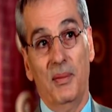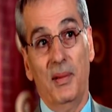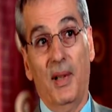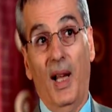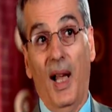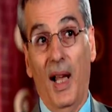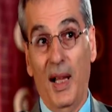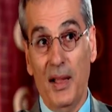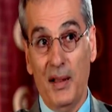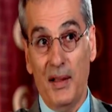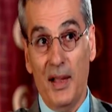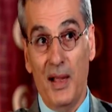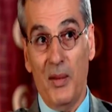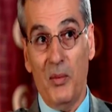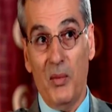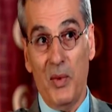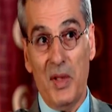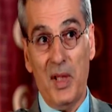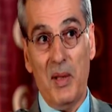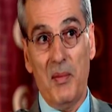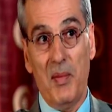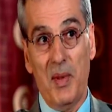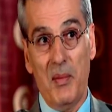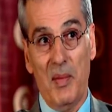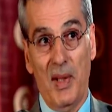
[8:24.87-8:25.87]
So the
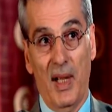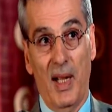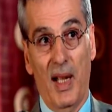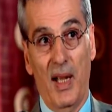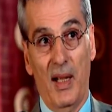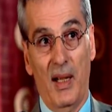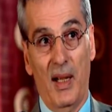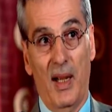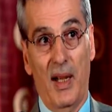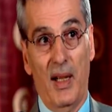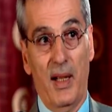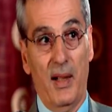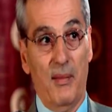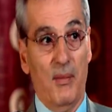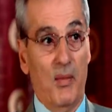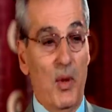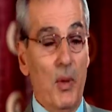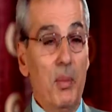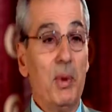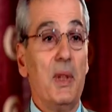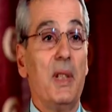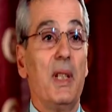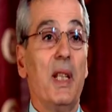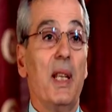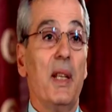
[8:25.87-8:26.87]
identity of the
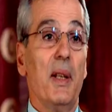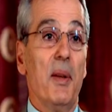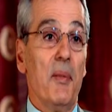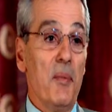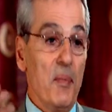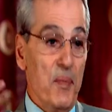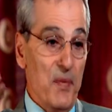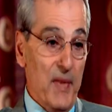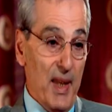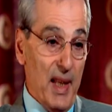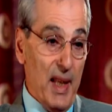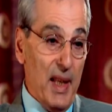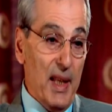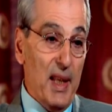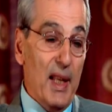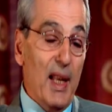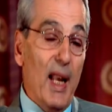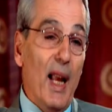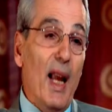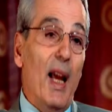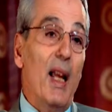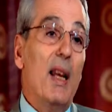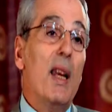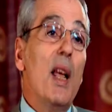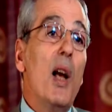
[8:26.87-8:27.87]
nation was
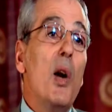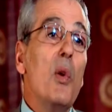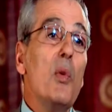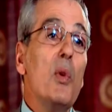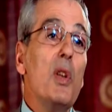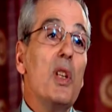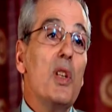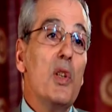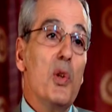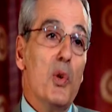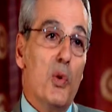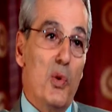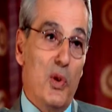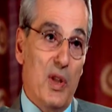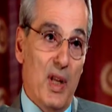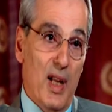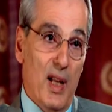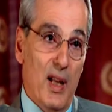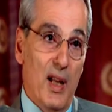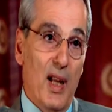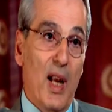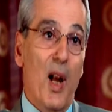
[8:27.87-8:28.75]
an Arab identity.